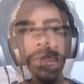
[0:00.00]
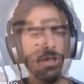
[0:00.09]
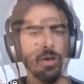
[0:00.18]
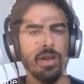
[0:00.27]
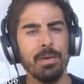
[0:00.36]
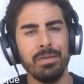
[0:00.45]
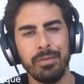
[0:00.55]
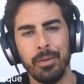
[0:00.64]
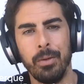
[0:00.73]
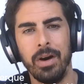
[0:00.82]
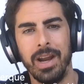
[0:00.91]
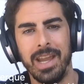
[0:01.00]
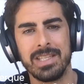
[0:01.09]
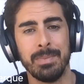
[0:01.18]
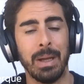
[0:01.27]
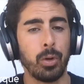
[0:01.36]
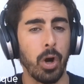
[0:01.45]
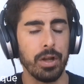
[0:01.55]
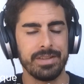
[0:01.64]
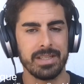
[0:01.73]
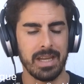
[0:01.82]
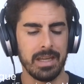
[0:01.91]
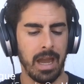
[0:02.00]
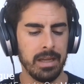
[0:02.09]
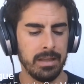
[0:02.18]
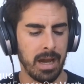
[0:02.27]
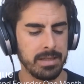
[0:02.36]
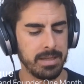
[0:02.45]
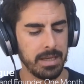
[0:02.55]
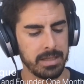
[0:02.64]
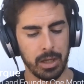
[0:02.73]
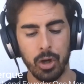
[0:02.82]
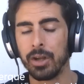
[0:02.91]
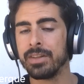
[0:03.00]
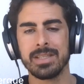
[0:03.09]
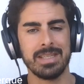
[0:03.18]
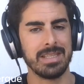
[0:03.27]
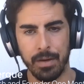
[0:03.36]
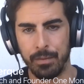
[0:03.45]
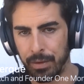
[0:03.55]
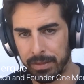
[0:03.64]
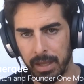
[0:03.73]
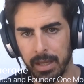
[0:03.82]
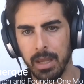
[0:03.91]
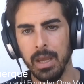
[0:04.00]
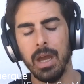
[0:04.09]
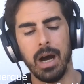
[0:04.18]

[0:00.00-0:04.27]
So number four is about context. I, I, I say like context is everything.